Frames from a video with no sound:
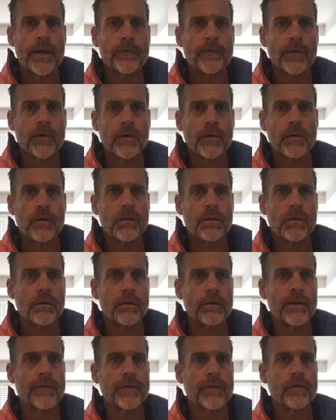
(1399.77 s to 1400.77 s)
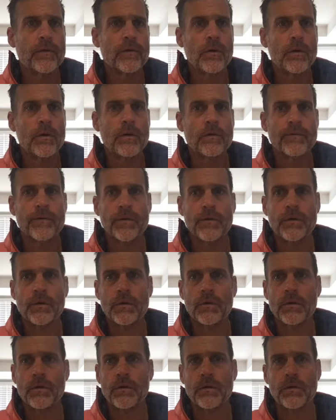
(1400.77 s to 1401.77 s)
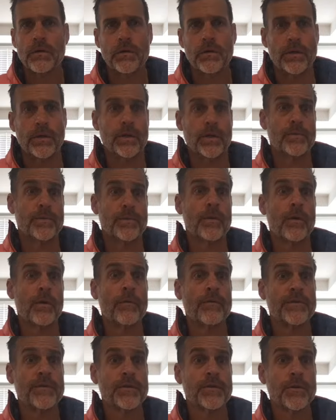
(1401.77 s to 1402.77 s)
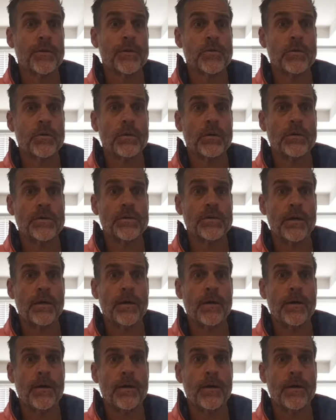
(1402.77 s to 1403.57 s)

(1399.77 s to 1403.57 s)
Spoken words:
so let's go over, I guess we can go over some controllers.